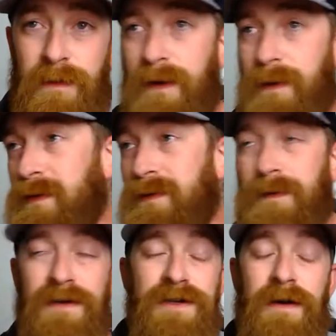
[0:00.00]
We don't want to
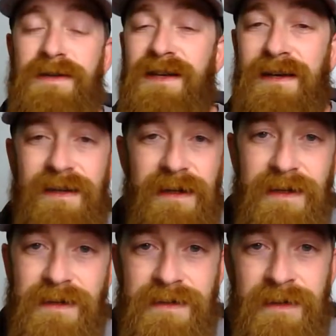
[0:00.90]
really share
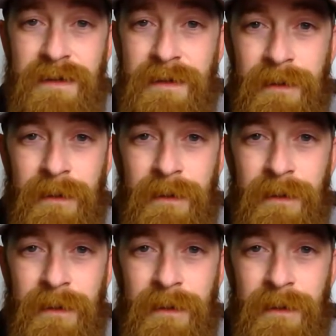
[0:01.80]
techniques.